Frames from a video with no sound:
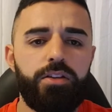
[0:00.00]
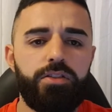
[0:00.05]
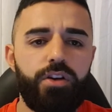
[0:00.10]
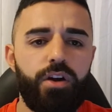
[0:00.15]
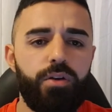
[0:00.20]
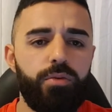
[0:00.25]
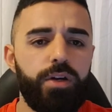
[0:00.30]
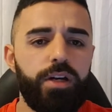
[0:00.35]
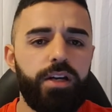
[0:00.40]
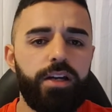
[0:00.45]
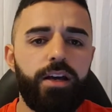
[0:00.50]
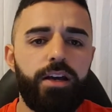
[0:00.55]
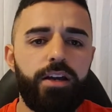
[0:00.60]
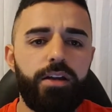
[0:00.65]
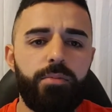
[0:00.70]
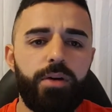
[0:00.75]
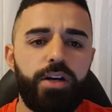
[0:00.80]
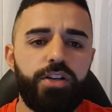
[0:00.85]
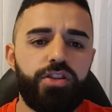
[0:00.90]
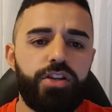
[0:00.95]
He's not really
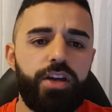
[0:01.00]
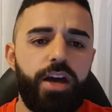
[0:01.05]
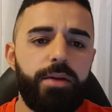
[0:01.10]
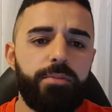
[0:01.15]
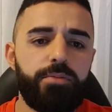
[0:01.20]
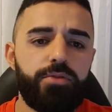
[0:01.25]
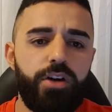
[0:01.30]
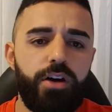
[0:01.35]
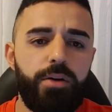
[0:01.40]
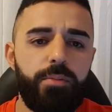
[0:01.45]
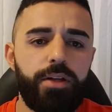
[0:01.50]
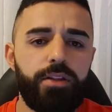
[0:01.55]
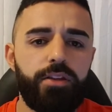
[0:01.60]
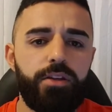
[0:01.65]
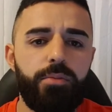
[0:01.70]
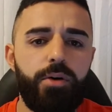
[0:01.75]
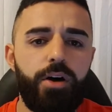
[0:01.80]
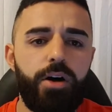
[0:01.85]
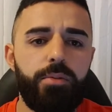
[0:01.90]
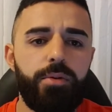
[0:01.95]
getting much game time at
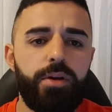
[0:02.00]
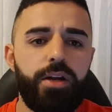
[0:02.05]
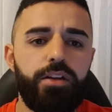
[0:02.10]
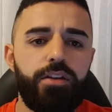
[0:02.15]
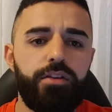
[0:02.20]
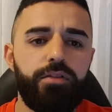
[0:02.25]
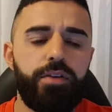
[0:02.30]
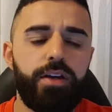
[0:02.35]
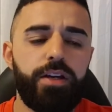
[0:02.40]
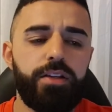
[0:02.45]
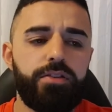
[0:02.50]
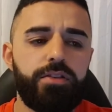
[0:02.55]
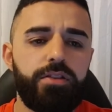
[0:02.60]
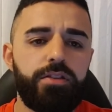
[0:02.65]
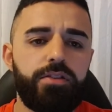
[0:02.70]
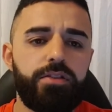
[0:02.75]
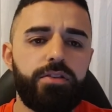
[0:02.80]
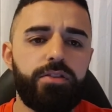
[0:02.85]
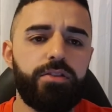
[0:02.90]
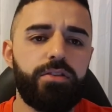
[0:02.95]
the moment at
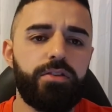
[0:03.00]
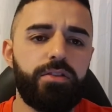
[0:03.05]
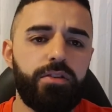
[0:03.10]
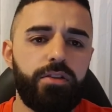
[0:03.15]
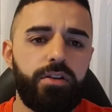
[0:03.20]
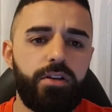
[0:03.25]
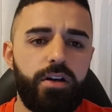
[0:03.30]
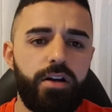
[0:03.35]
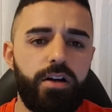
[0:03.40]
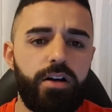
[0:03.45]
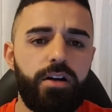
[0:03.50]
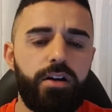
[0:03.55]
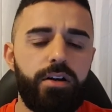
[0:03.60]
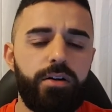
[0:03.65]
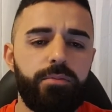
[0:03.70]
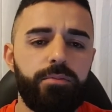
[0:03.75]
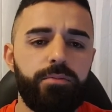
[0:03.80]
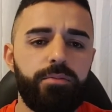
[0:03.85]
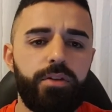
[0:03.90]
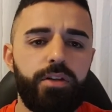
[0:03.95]
Juventus.
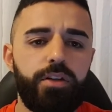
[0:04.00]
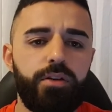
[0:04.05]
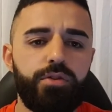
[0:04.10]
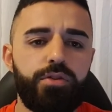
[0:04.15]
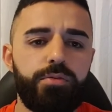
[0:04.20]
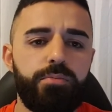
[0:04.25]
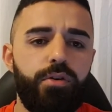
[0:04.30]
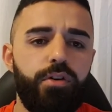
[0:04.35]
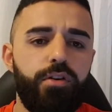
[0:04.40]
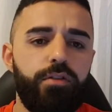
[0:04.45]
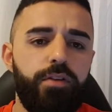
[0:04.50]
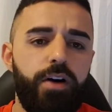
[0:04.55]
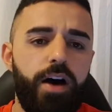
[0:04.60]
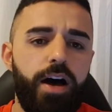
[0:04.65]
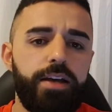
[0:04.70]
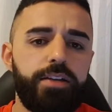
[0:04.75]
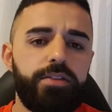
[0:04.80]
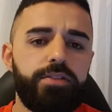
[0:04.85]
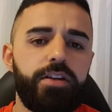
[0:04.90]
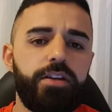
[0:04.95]
He was bought for
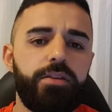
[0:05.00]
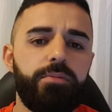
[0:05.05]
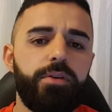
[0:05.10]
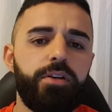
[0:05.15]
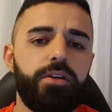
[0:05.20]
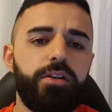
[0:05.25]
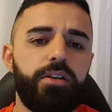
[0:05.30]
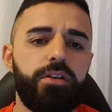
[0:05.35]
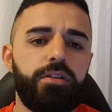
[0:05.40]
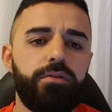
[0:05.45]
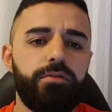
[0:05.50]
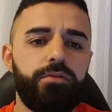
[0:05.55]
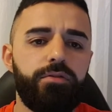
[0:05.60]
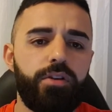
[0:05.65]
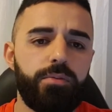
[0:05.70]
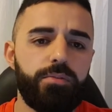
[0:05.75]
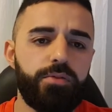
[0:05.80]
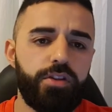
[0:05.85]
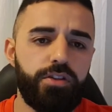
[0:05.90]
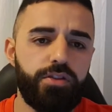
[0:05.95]
18 million
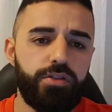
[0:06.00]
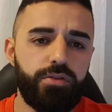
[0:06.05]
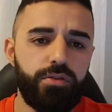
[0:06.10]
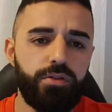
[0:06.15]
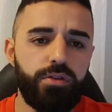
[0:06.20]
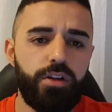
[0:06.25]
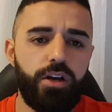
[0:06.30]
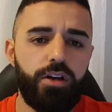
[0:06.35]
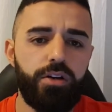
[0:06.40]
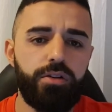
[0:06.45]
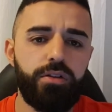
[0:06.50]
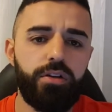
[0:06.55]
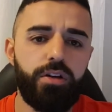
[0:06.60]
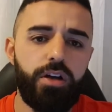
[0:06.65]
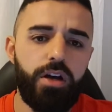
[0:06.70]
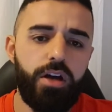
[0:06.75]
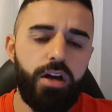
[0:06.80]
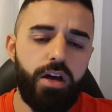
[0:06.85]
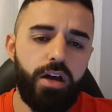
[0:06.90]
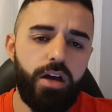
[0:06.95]
from Sassuolo,
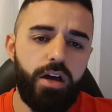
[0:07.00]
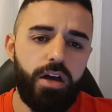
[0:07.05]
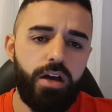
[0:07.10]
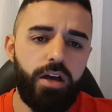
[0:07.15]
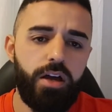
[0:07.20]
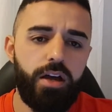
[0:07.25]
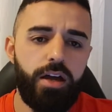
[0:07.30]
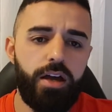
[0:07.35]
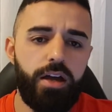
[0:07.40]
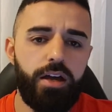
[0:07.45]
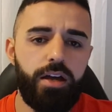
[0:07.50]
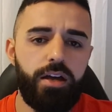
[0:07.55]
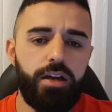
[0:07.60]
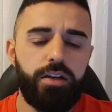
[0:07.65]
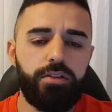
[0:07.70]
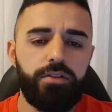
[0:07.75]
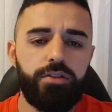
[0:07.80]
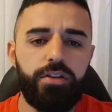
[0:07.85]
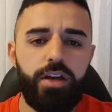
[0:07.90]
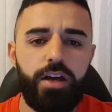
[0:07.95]

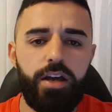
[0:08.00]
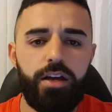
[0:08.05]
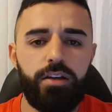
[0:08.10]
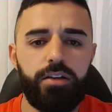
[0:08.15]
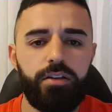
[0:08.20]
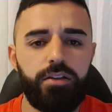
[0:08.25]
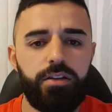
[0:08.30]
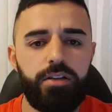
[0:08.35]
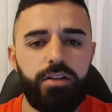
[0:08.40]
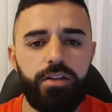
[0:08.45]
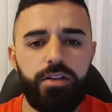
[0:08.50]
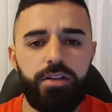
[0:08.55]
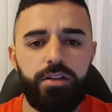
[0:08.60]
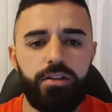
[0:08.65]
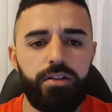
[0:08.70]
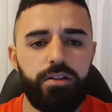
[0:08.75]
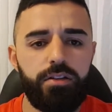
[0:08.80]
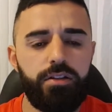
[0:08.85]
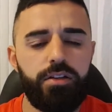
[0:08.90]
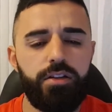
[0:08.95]
and yeah,
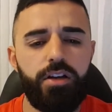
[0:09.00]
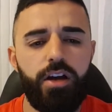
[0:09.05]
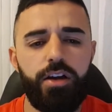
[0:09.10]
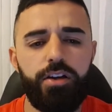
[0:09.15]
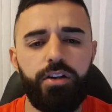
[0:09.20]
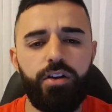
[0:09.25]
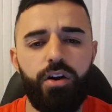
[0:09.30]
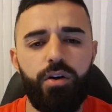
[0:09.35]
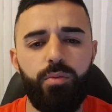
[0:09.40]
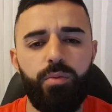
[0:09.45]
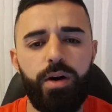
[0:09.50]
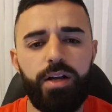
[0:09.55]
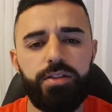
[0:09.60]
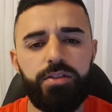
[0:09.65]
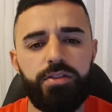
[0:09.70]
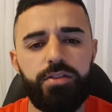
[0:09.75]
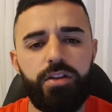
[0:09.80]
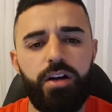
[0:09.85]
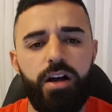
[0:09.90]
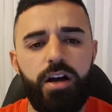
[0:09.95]
he only got
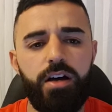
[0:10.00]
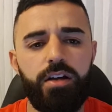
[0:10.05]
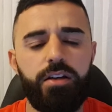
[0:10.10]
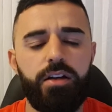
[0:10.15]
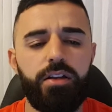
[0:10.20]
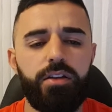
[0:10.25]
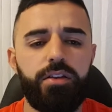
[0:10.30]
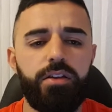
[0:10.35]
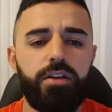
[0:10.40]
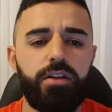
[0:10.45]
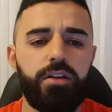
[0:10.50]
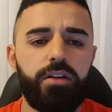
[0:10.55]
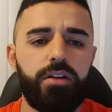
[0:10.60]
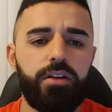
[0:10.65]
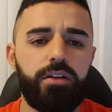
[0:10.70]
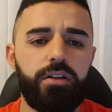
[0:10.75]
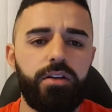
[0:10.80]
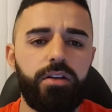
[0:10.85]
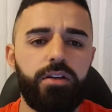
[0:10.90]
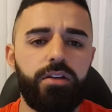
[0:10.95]
one start, I
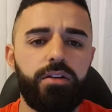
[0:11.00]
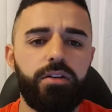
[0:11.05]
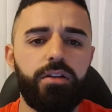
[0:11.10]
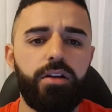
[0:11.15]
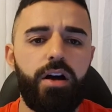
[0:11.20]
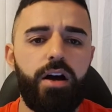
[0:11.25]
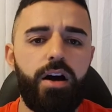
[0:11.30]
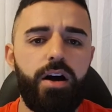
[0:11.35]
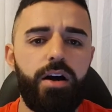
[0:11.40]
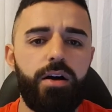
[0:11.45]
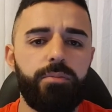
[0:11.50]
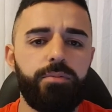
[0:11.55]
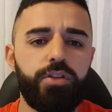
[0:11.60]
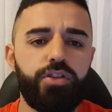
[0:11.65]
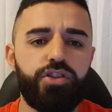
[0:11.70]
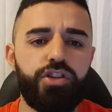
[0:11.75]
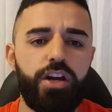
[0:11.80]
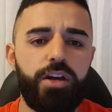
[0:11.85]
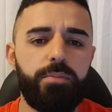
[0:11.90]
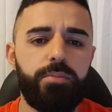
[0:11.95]
think, in
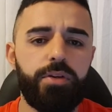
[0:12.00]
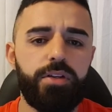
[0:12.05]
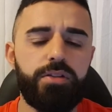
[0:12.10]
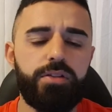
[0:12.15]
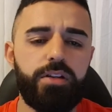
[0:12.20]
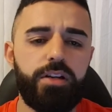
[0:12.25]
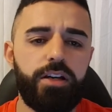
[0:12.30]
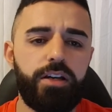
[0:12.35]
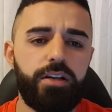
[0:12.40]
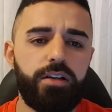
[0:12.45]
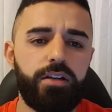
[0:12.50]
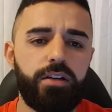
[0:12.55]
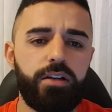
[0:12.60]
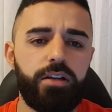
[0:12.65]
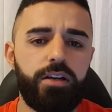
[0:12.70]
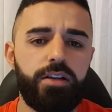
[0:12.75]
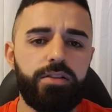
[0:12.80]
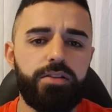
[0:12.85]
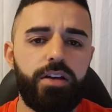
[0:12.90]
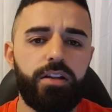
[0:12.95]
the Champions League
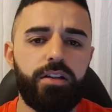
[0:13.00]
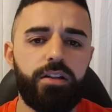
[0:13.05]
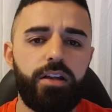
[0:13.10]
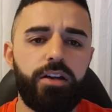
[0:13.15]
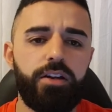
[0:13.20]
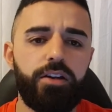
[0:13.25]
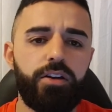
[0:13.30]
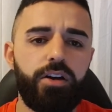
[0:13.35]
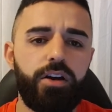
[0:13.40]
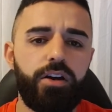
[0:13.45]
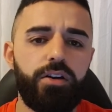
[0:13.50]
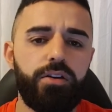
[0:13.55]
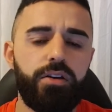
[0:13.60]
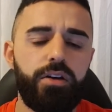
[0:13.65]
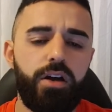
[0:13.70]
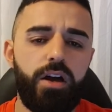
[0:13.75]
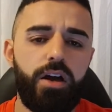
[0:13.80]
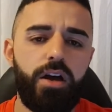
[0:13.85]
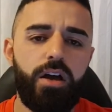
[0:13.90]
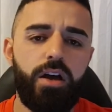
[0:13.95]
against Atletico.
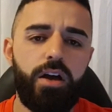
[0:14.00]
